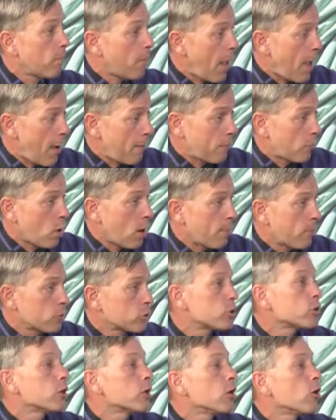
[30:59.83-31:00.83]
have proper
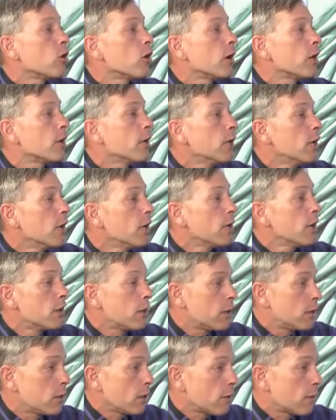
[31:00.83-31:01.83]
security?
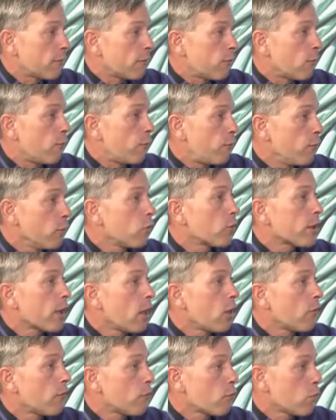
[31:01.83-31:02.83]
Does it fulfill
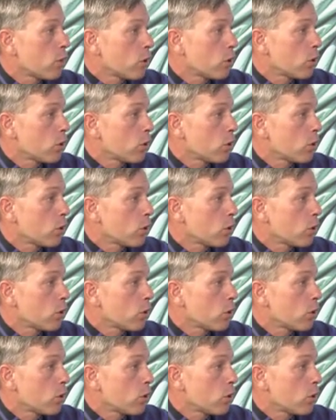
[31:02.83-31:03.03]
California